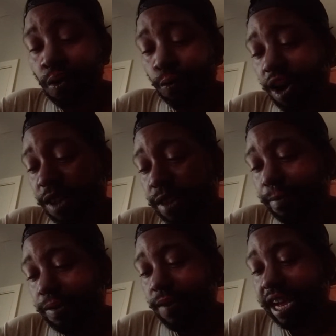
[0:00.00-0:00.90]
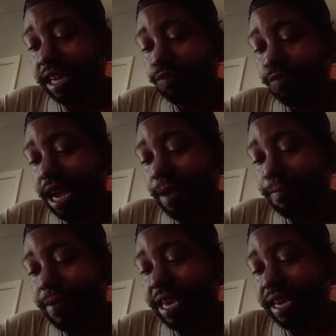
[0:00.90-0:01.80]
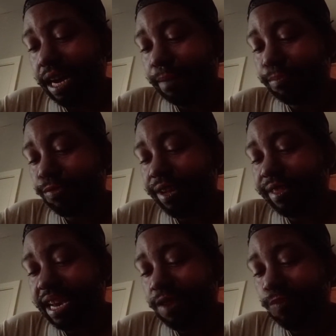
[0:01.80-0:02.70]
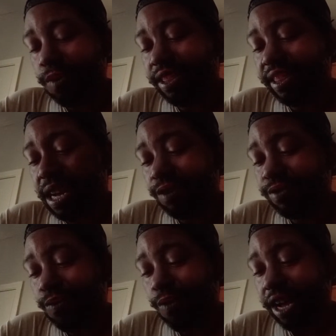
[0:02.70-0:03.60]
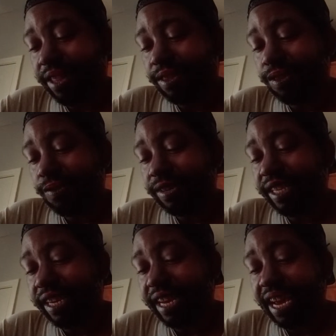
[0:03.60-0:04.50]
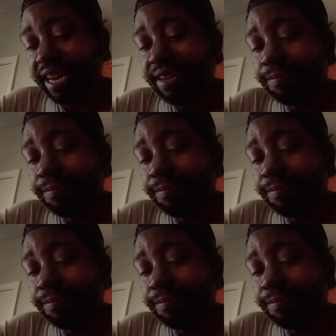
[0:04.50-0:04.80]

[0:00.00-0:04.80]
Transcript: while WXYB operates at 1,000 watts during the day